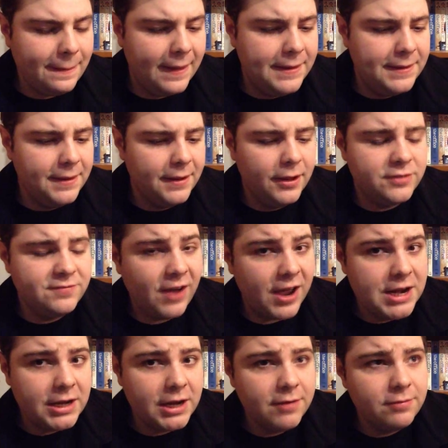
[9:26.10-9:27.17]
and
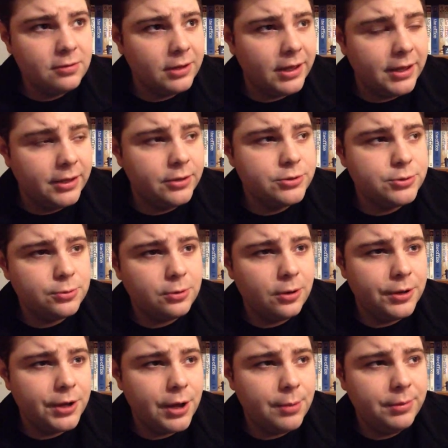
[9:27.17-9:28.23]
Finding Neverland, those were
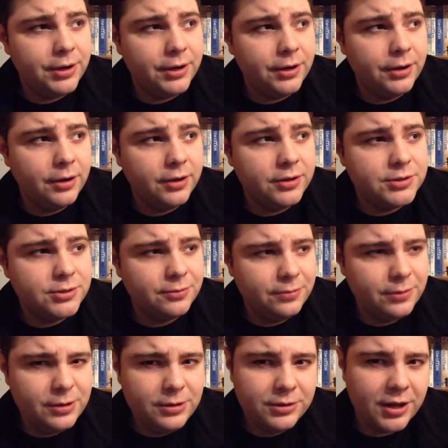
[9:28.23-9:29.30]
all nominated. So
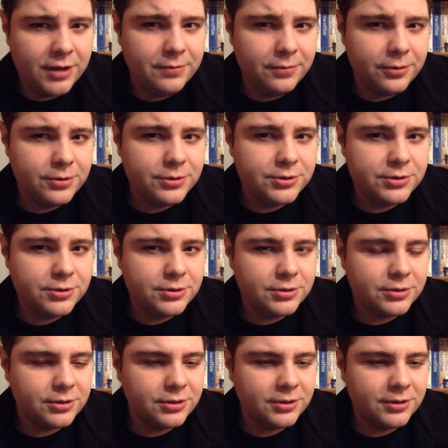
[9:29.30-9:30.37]
very
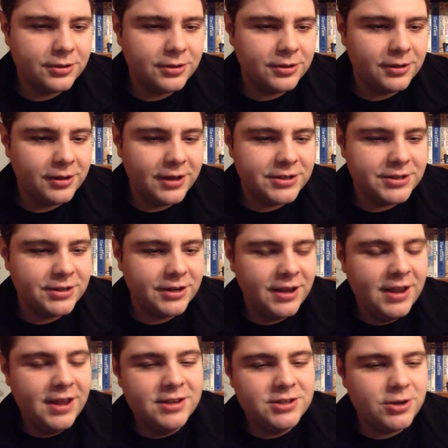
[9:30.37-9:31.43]
diverse collection.
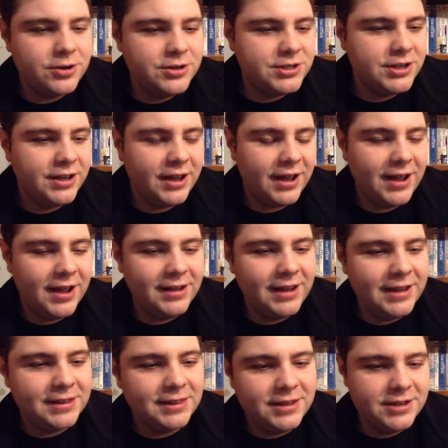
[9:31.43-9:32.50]
It's hard to say. I
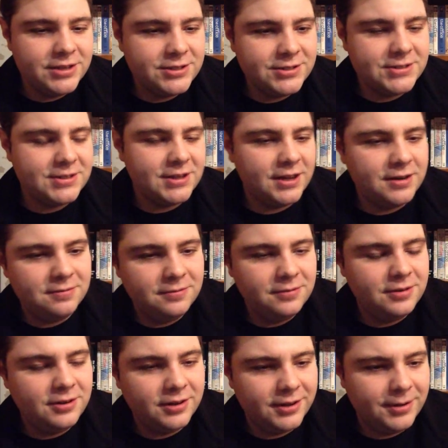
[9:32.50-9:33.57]
like this
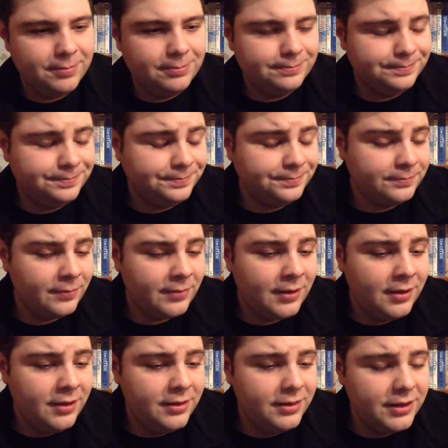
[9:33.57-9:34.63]
and The
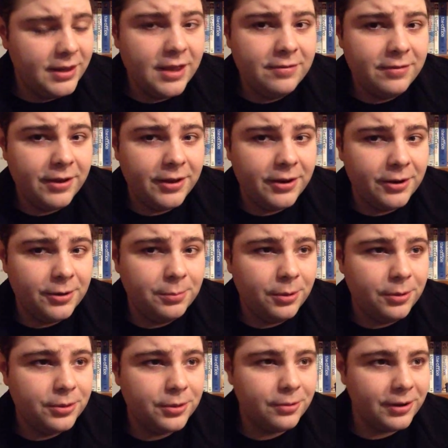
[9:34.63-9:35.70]
Aviator
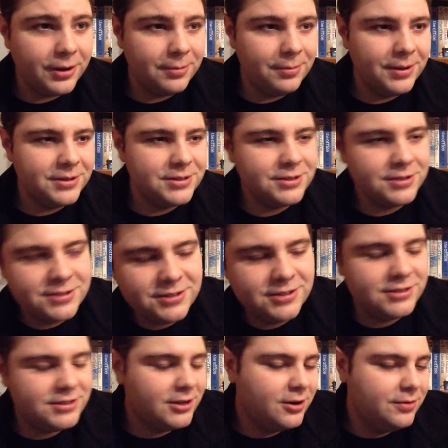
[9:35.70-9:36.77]
both quite a bit, so
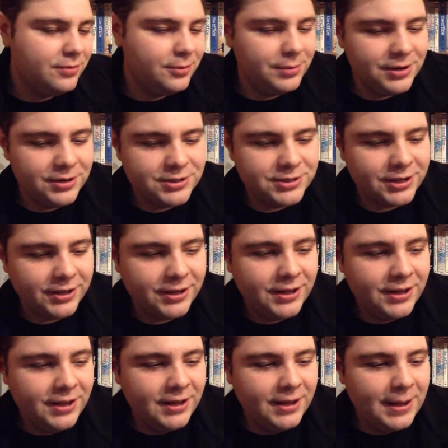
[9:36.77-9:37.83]
it's hard for me to say.
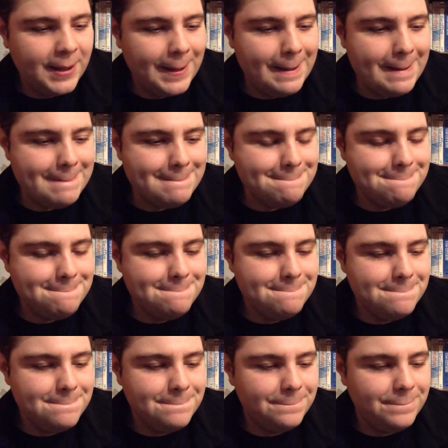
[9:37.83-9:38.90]

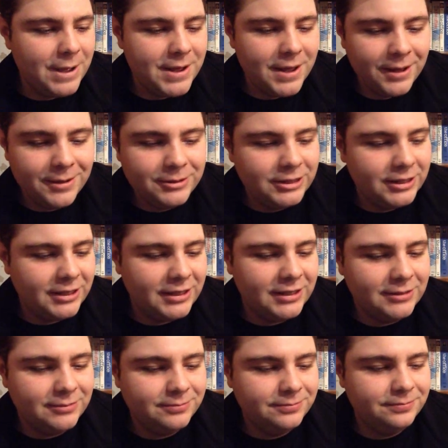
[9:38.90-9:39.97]
But
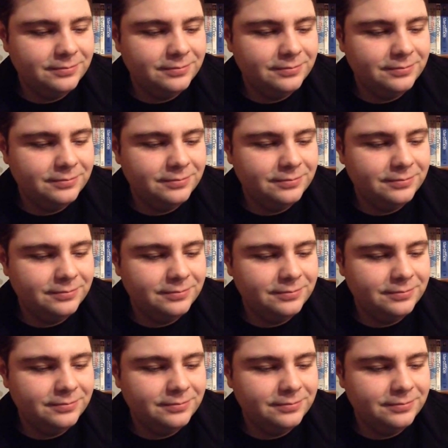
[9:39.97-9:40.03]
yeah,